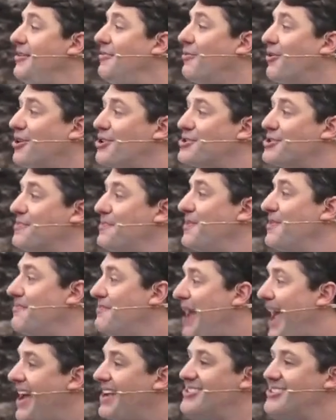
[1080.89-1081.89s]
Worship you,
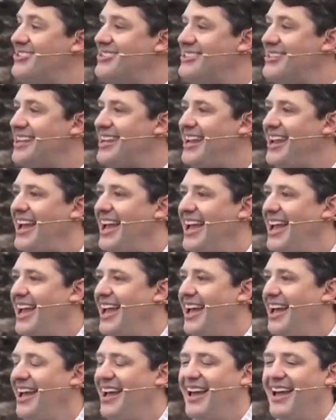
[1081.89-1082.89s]
majesty.
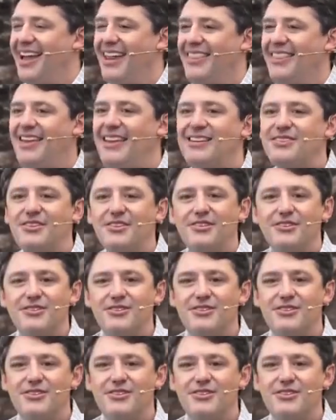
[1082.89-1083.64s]
These are the...